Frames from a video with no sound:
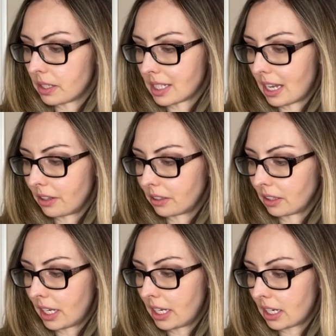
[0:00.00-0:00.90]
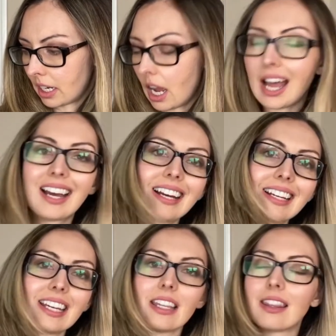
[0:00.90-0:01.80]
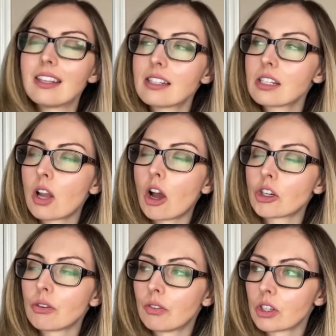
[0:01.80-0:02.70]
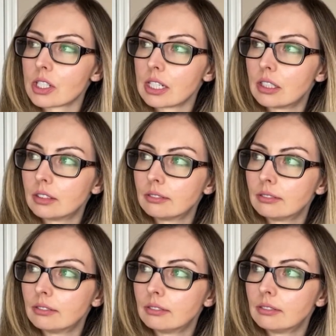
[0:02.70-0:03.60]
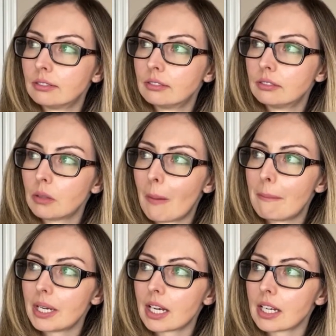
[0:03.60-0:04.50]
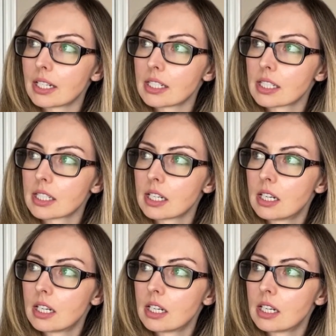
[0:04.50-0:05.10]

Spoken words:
that look like? This is controversial because